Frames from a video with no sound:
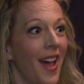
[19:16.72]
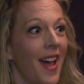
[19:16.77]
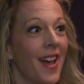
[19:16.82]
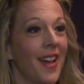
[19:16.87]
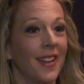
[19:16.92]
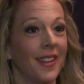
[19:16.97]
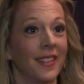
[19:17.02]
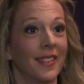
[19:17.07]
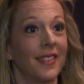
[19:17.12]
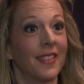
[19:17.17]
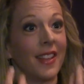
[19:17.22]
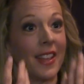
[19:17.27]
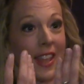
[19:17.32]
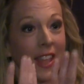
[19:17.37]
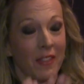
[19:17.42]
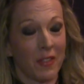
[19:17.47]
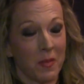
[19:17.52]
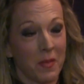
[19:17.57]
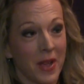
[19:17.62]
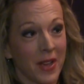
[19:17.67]
And they
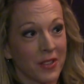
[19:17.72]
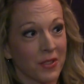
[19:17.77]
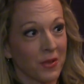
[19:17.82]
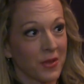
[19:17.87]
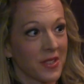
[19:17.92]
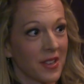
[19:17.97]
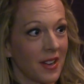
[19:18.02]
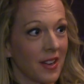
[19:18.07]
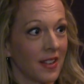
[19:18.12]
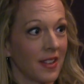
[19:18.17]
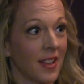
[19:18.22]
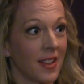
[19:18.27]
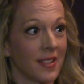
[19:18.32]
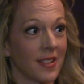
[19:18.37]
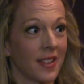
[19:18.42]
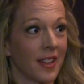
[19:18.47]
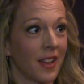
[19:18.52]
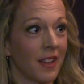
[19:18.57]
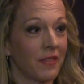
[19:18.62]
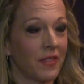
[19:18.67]
gave it back to us
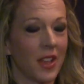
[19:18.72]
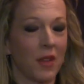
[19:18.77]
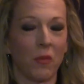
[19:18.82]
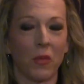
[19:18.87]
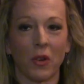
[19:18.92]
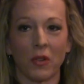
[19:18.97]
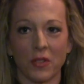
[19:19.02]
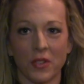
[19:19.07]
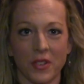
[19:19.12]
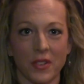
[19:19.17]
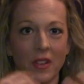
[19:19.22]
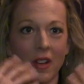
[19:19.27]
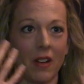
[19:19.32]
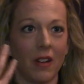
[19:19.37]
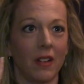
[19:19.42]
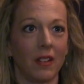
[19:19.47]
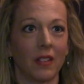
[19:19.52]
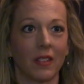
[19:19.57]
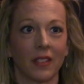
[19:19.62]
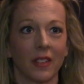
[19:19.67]
as a gift, and we were just
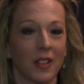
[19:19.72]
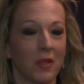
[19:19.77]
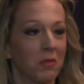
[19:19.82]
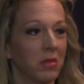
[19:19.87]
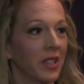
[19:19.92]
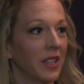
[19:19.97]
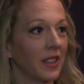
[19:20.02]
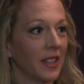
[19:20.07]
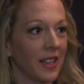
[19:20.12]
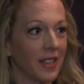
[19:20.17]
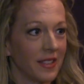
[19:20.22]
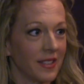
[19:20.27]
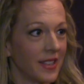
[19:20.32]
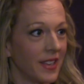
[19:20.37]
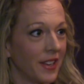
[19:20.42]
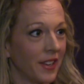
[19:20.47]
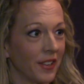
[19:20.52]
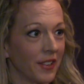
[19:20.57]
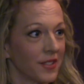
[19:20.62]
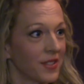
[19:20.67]
all completely in
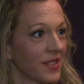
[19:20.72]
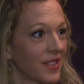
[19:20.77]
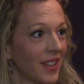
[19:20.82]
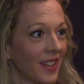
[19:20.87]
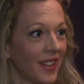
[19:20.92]
tears.